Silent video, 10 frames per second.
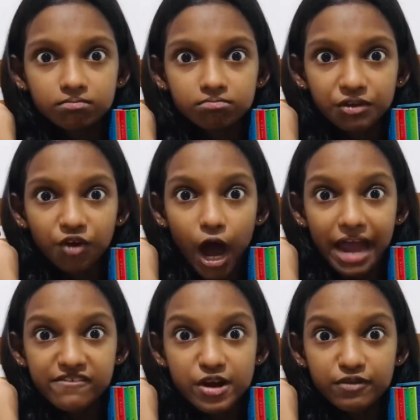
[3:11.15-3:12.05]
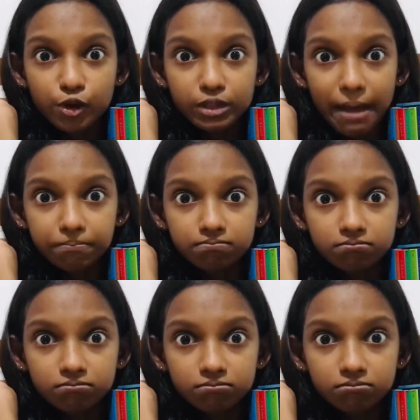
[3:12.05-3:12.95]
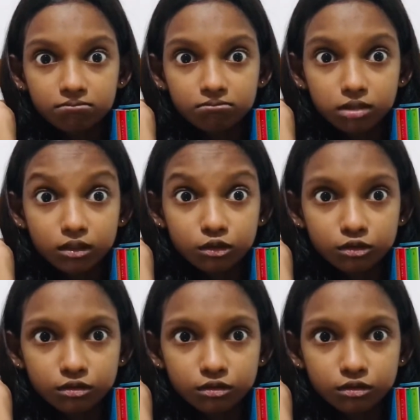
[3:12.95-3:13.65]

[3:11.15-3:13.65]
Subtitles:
before I review them. Boom.